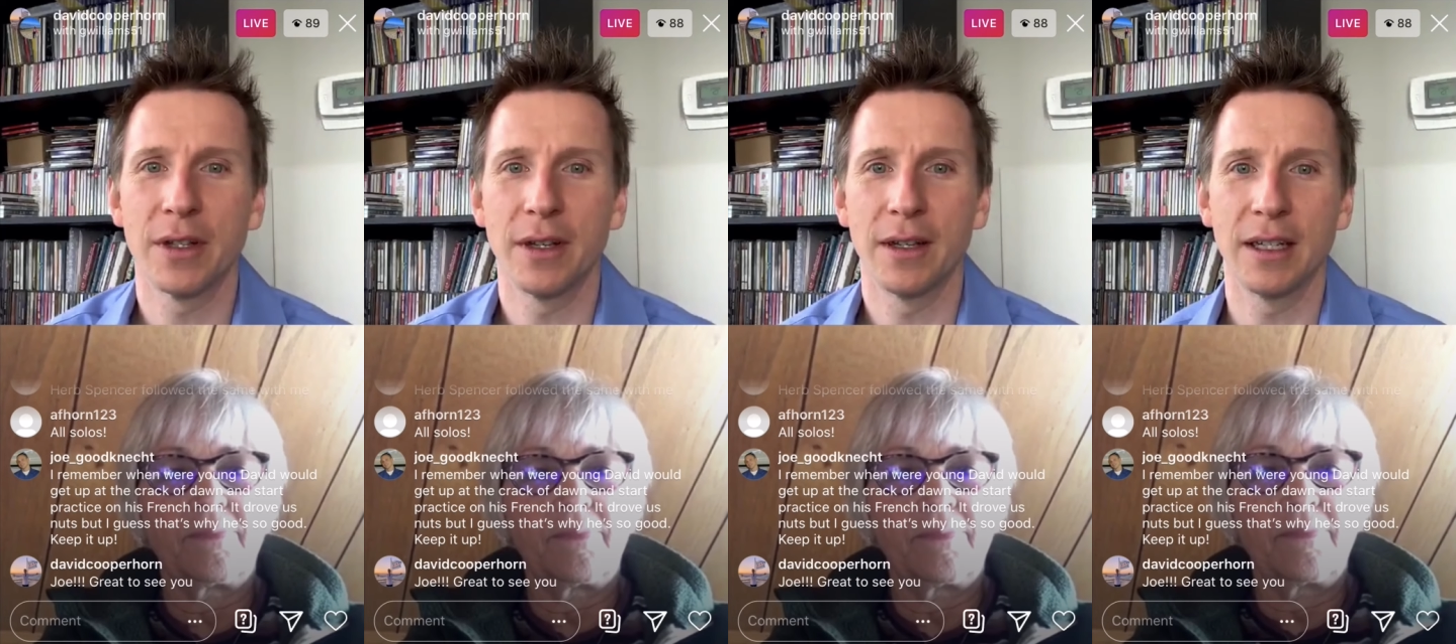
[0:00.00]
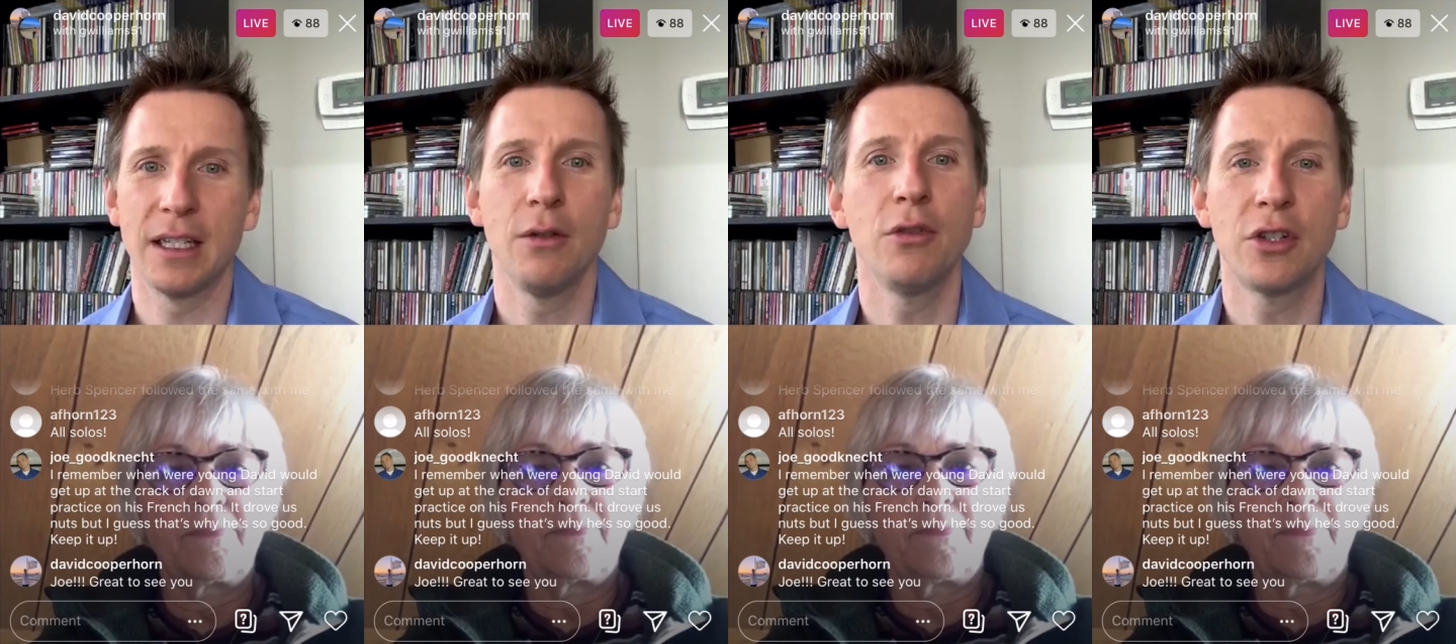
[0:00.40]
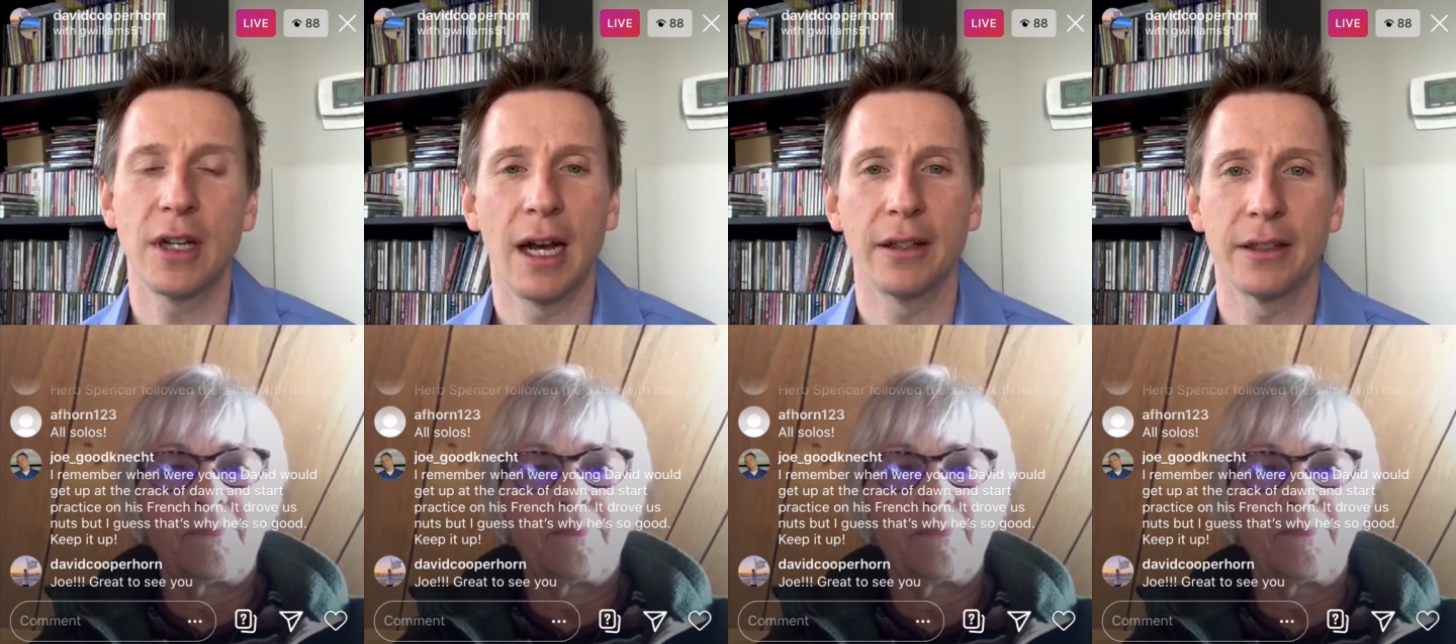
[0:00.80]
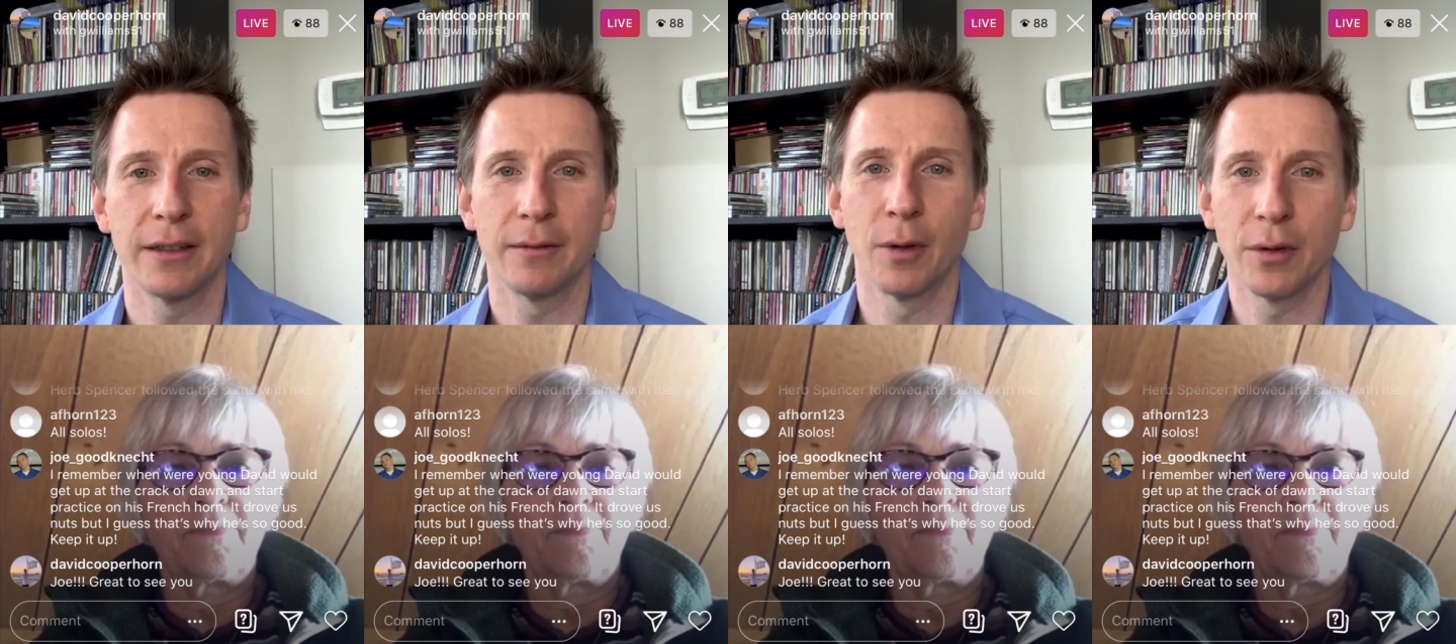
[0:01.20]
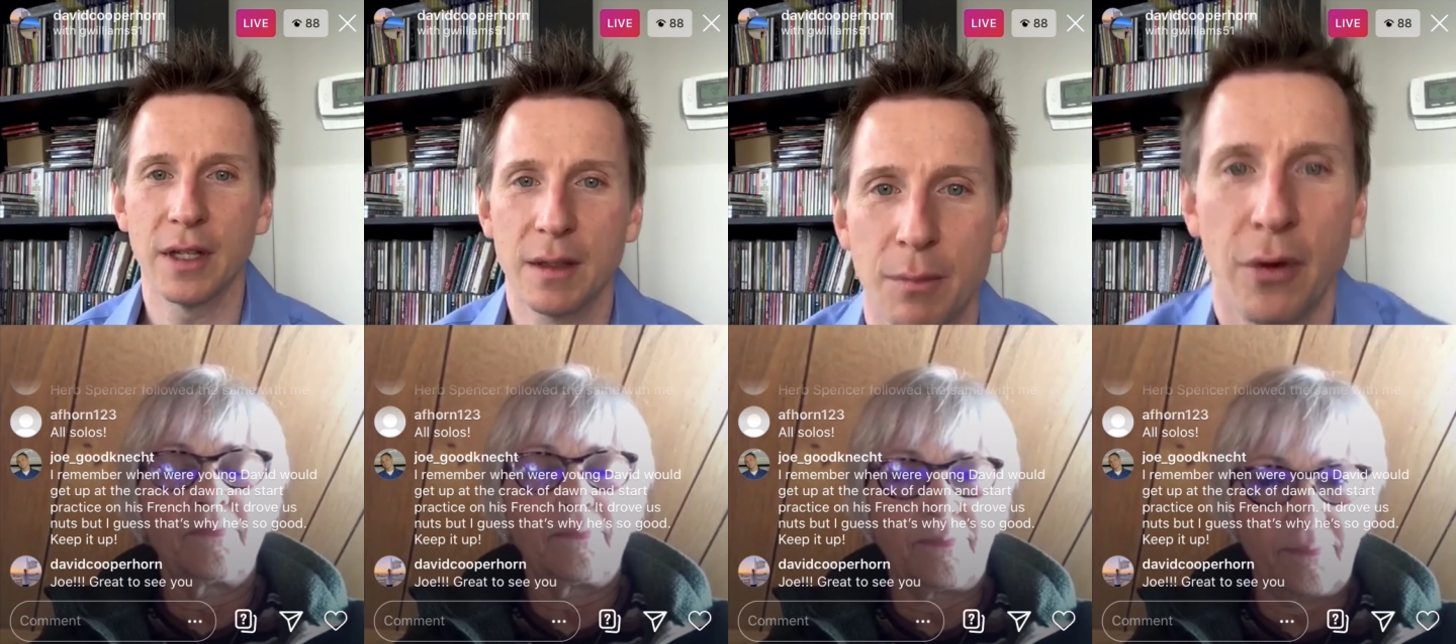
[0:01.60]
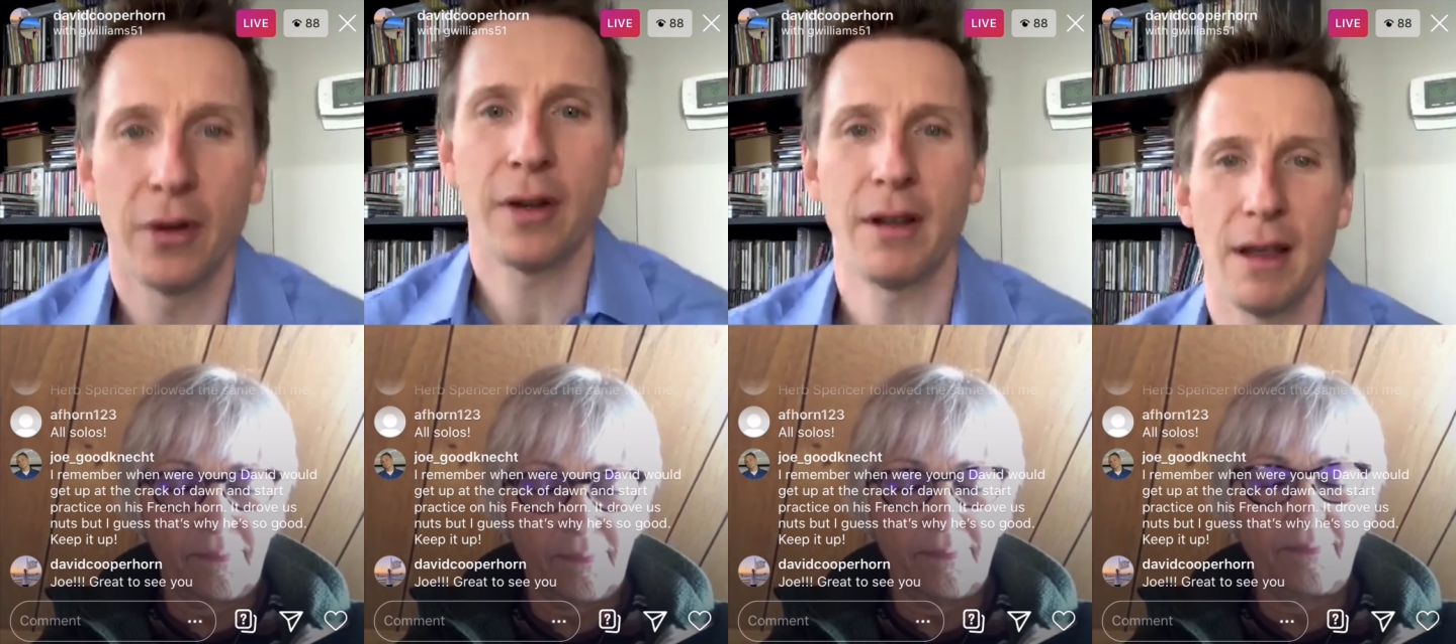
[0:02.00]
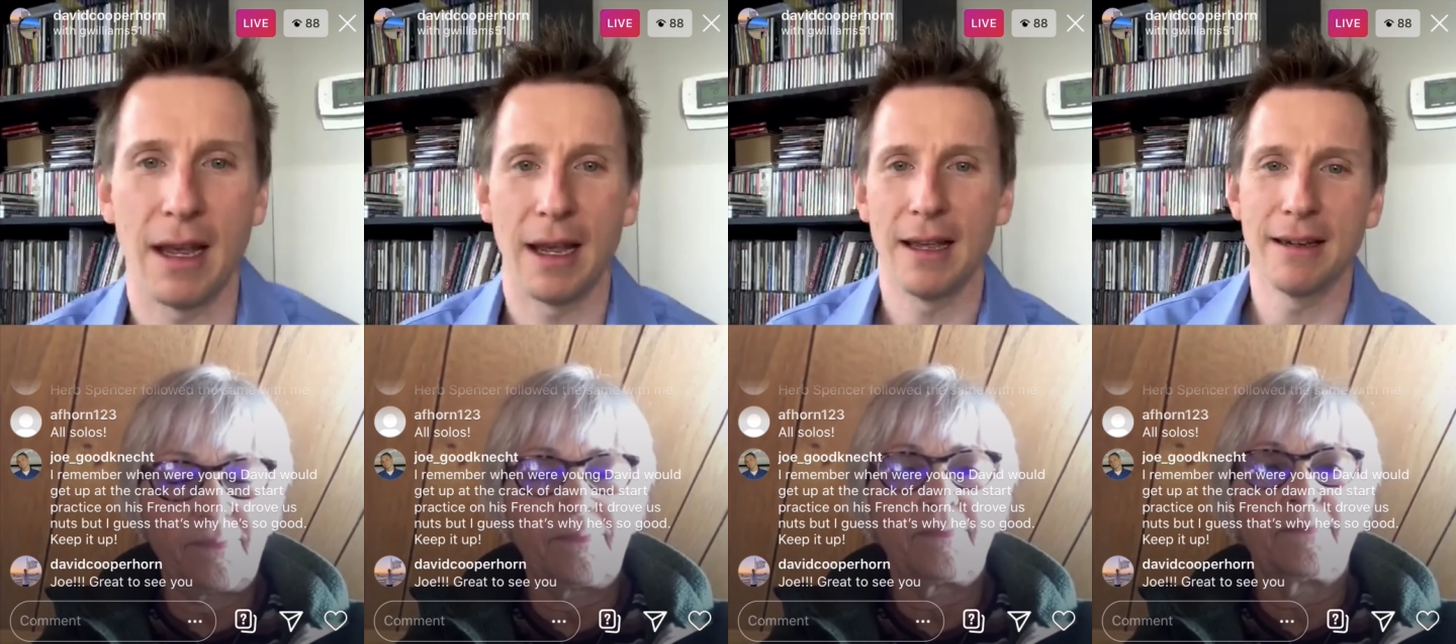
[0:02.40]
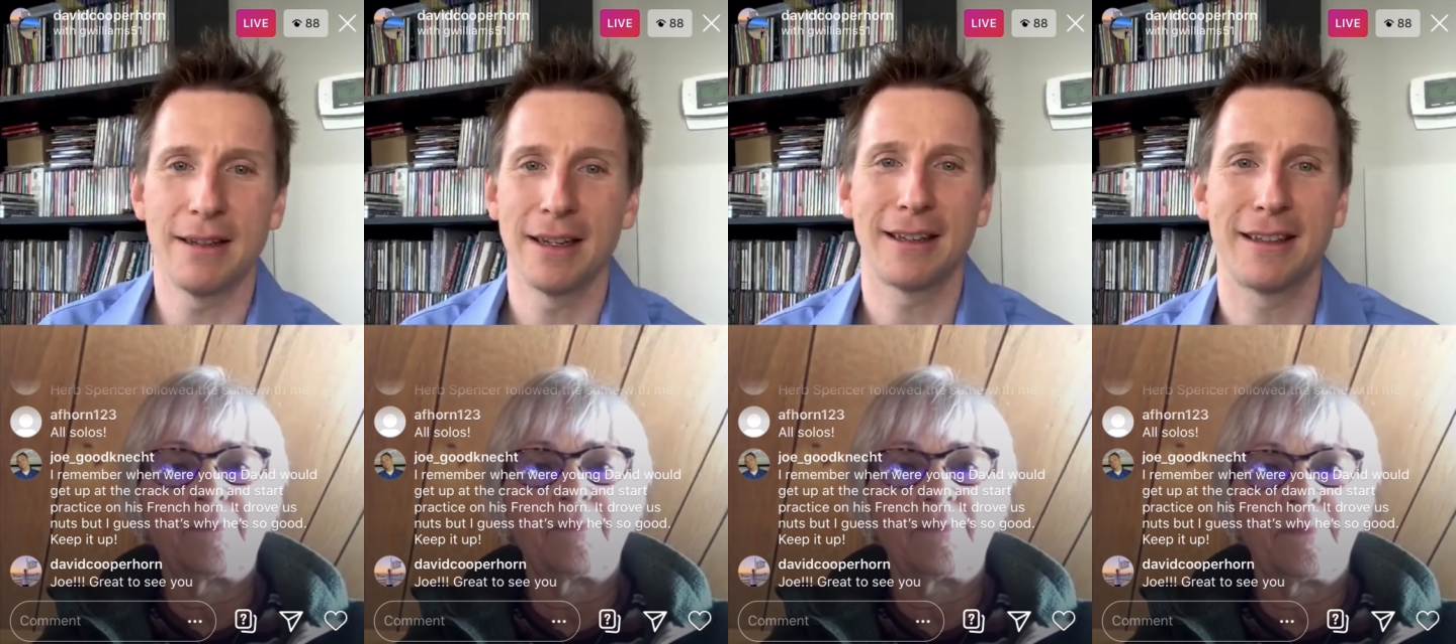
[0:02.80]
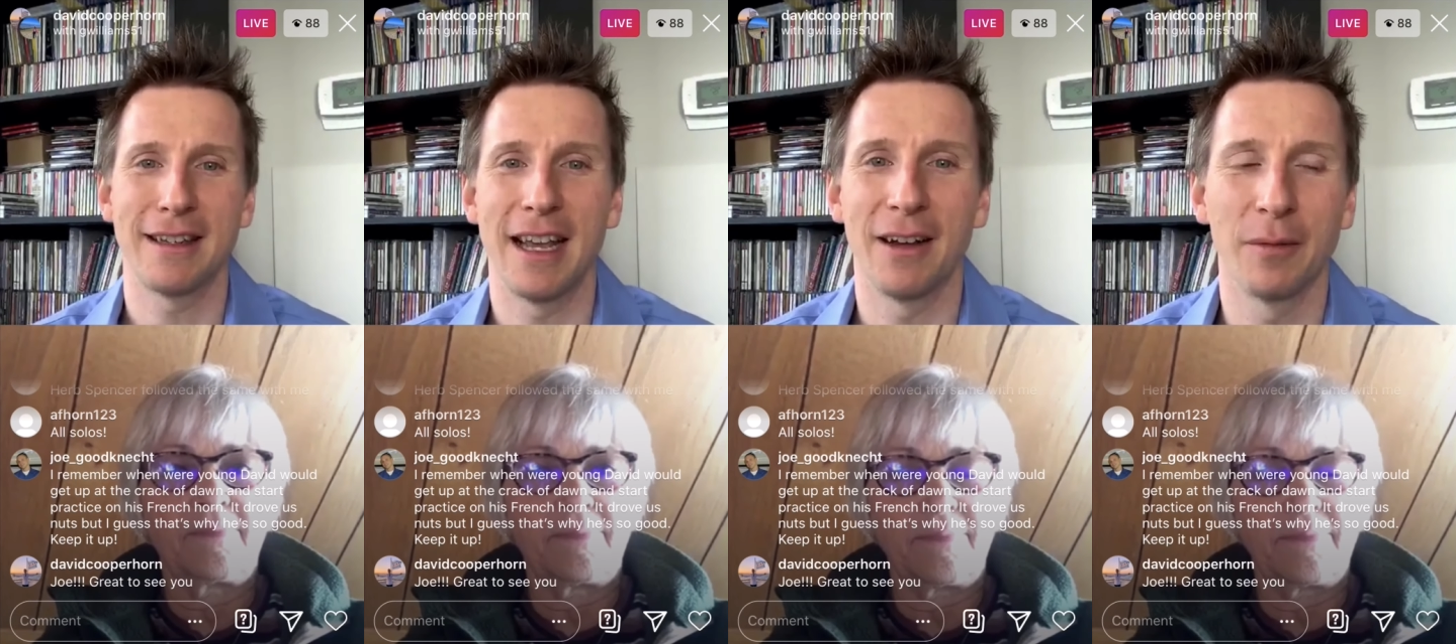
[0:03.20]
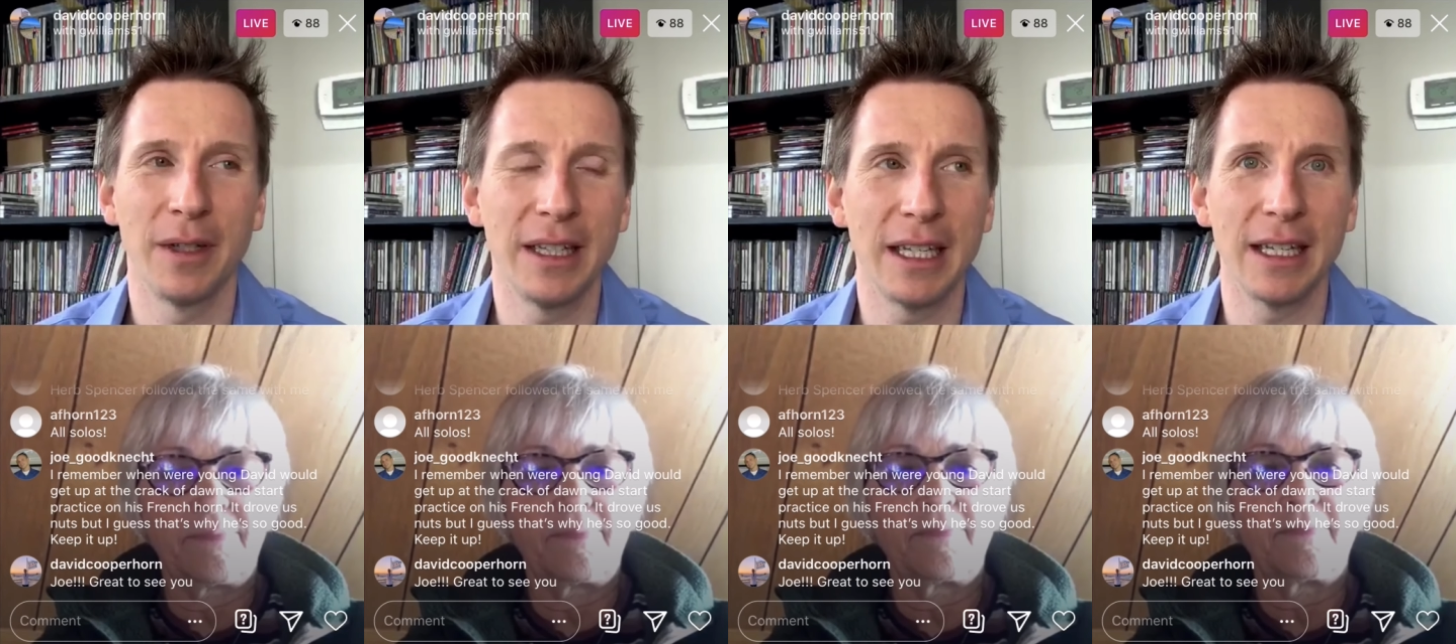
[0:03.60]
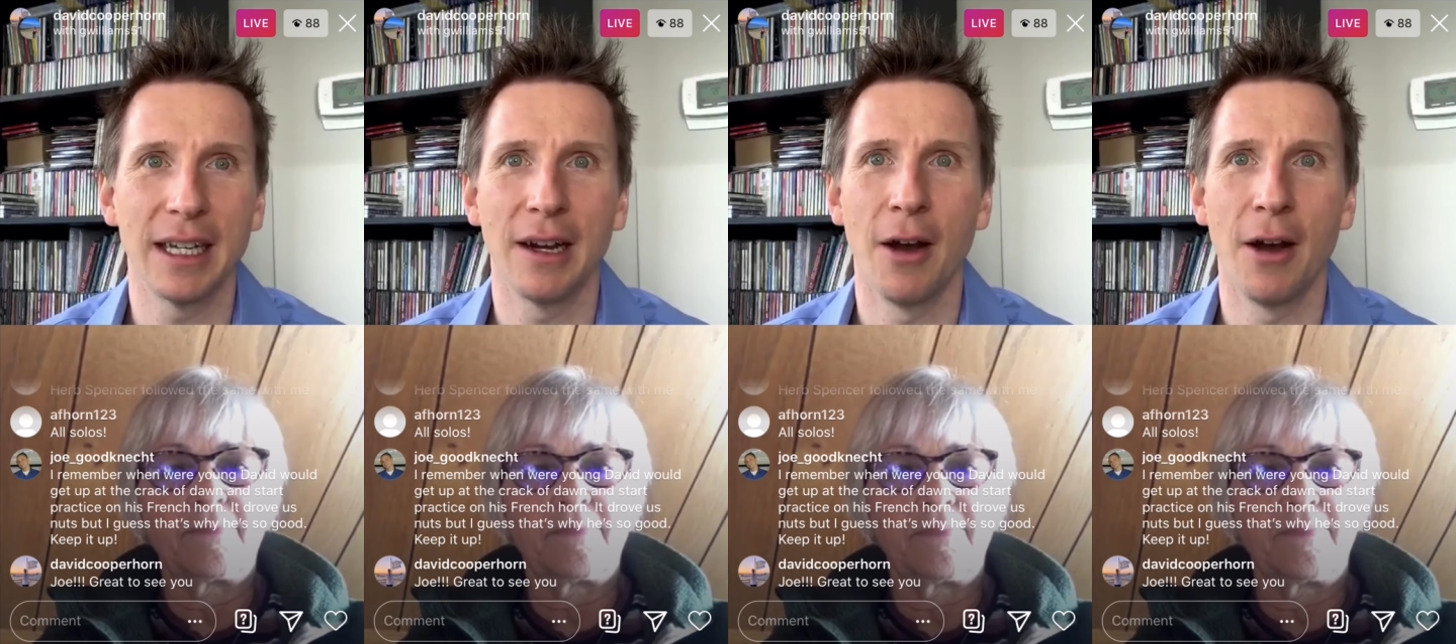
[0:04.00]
a huge scholar, wrote this book, and just yeah, really,